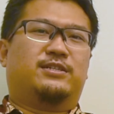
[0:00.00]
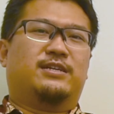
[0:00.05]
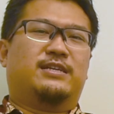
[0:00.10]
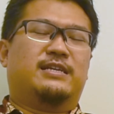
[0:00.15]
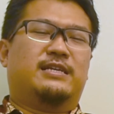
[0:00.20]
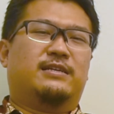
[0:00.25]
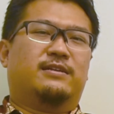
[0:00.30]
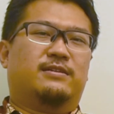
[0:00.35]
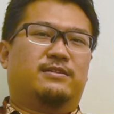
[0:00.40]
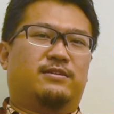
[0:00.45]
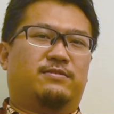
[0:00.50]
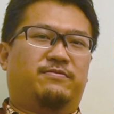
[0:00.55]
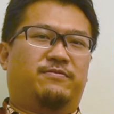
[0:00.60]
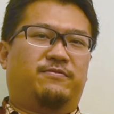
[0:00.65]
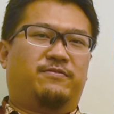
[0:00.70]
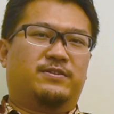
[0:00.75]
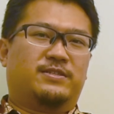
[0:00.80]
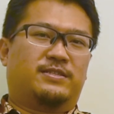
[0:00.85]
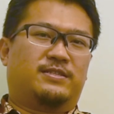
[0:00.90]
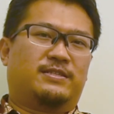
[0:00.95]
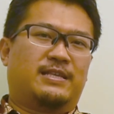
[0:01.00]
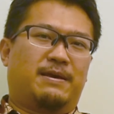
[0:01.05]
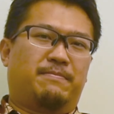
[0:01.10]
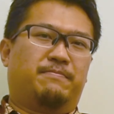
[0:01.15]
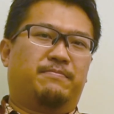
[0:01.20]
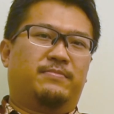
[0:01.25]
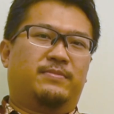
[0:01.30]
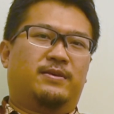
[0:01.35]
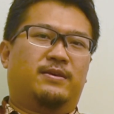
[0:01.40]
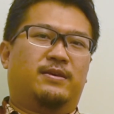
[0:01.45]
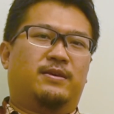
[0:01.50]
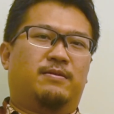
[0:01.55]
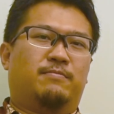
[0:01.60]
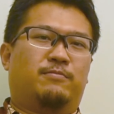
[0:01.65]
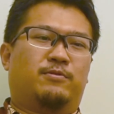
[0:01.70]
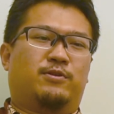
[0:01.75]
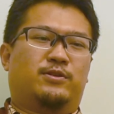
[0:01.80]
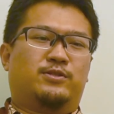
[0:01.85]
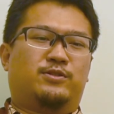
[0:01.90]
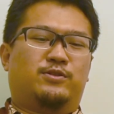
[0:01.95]
the first step,
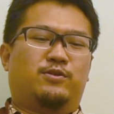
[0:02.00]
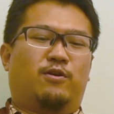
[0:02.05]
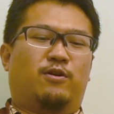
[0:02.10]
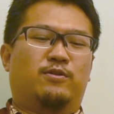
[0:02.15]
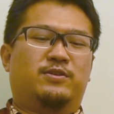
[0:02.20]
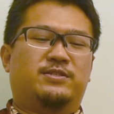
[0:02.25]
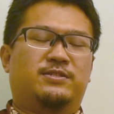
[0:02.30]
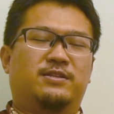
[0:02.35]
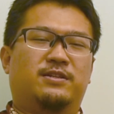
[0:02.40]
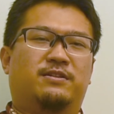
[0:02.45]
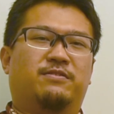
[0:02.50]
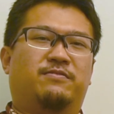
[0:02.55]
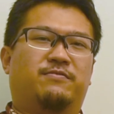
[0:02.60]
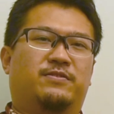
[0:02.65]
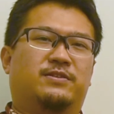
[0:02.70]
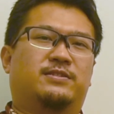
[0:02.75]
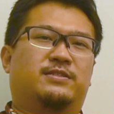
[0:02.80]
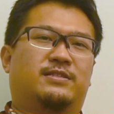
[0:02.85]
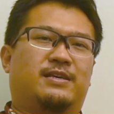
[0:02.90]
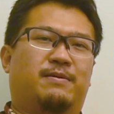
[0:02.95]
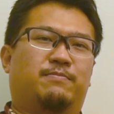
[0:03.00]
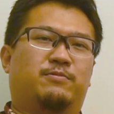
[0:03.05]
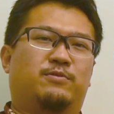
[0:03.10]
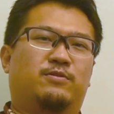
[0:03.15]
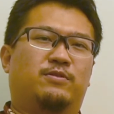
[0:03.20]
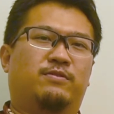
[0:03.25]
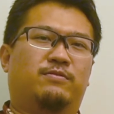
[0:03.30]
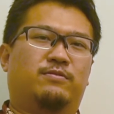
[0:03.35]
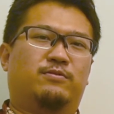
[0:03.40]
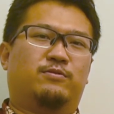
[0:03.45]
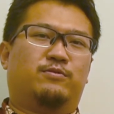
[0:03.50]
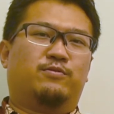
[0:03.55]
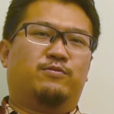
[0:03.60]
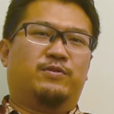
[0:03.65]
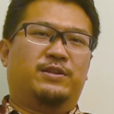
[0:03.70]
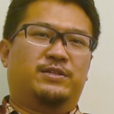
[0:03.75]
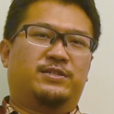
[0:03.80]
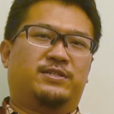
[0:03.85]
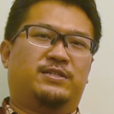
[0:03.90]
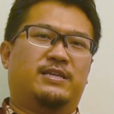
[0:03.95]
because you always need the first step to
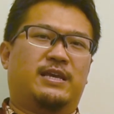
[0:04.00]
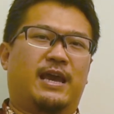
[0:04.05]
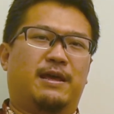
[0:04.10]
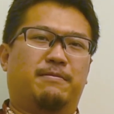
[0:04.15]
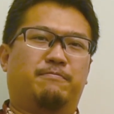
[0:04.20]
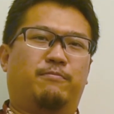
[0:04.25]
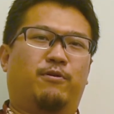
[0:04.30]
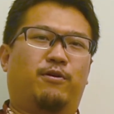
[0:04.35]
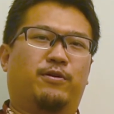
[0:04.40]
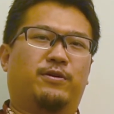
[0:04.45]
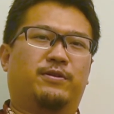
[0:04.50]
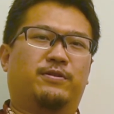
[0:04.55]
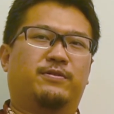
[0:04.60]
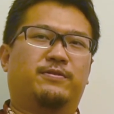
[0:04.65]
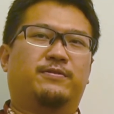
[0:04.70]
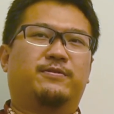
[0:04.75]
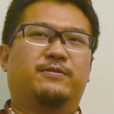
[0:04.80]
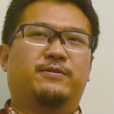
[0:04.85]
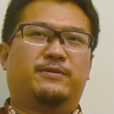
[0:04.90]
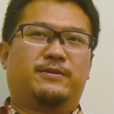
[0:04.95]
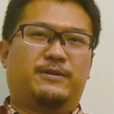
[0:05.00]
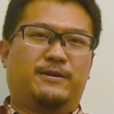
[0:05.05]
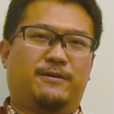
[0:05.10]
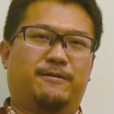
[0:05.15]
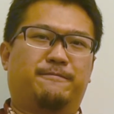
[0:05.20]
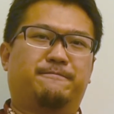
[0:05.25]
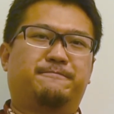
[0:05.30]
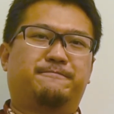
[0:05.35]
reach the end point. Yeah.